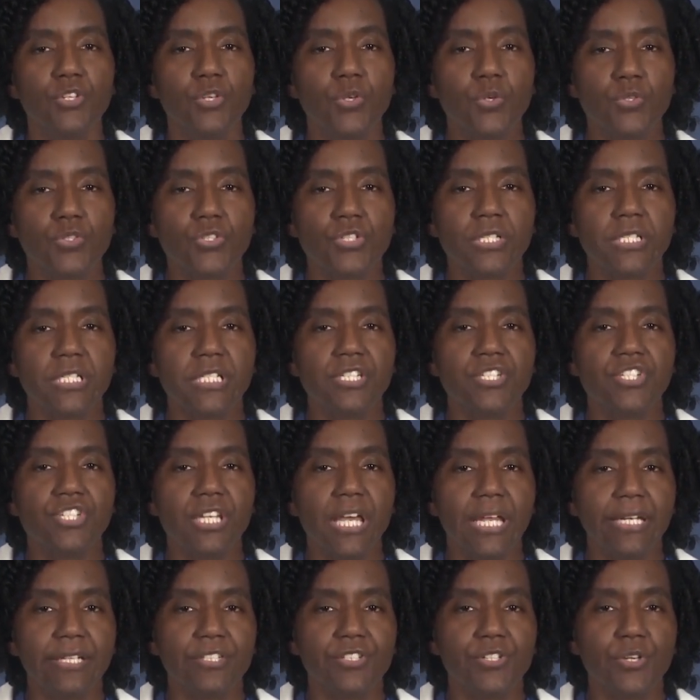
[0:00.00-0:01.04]
Usually,
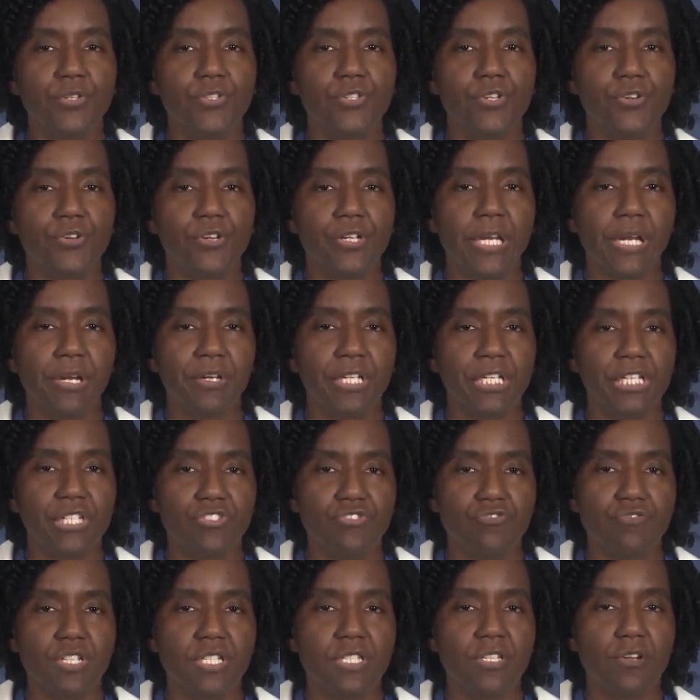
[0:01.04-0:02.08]
genitourinary
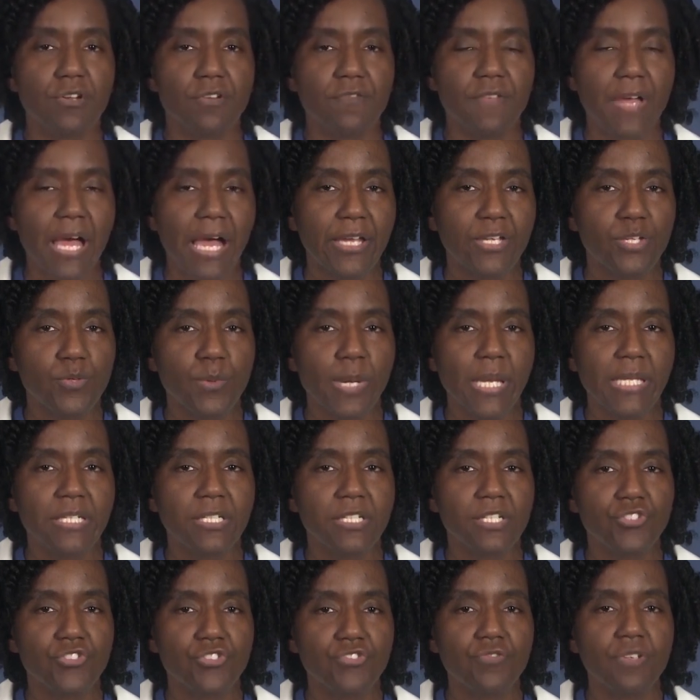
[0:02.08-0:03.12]
injuries are
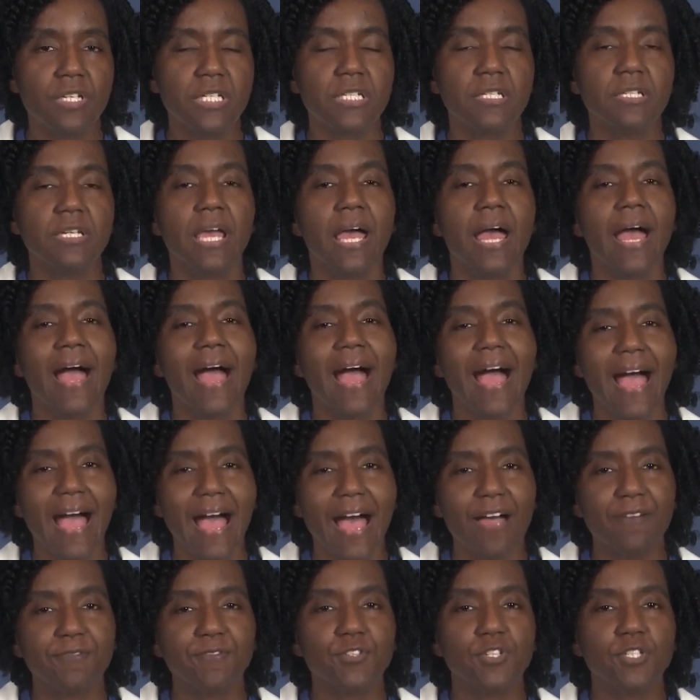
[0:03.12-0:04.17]
evaluated and treated
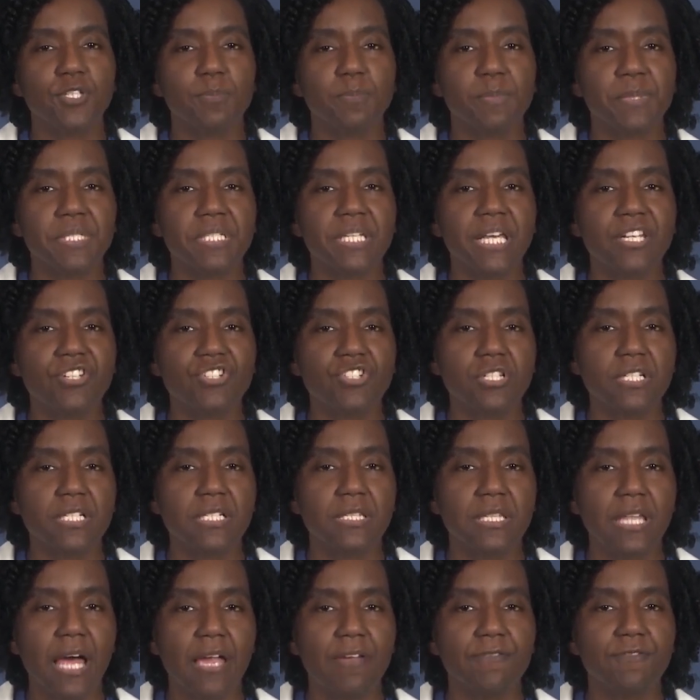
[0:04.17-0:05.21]
after the
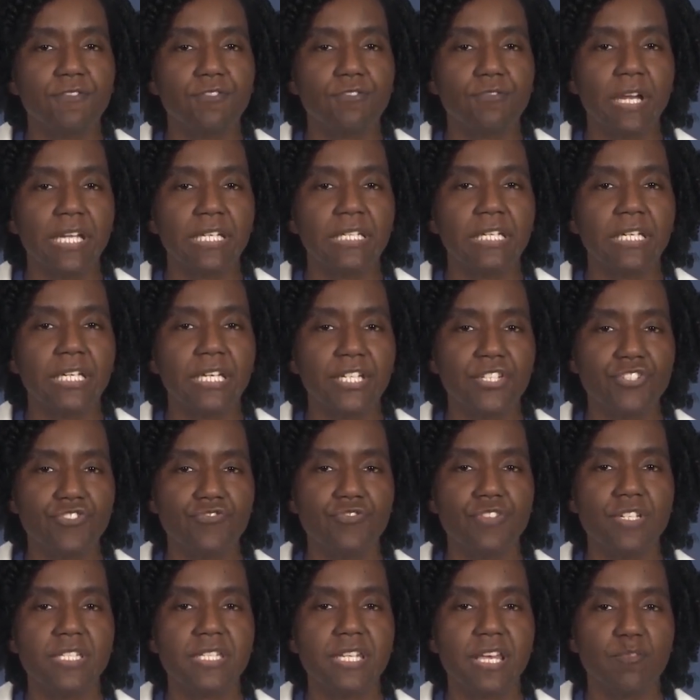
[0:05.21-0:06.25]
potentially life-threatening
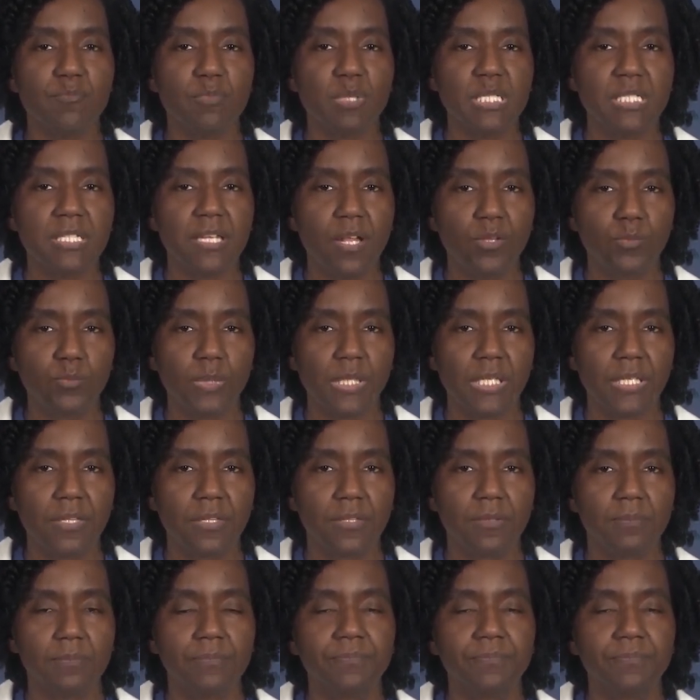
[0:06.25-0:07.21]
injuries have been dealt with.